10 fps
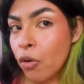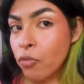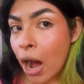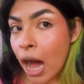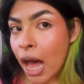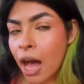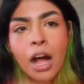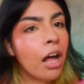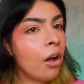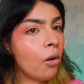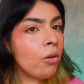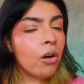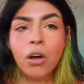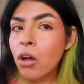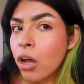Wow,
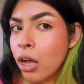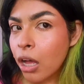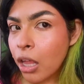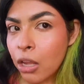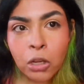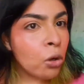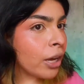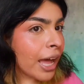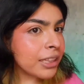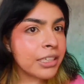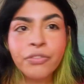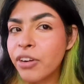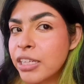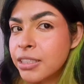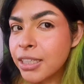look at the
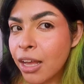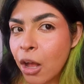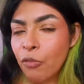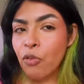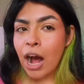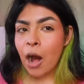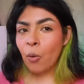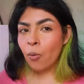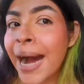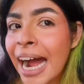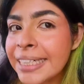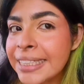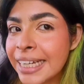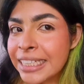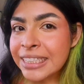difference wow but
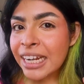it is